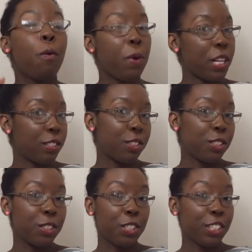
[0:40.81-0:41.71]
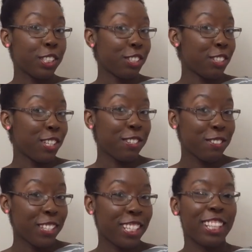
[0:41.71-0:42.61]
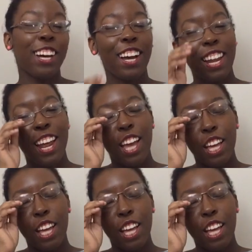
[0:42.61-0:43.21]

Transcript: why don't you start your own readathon?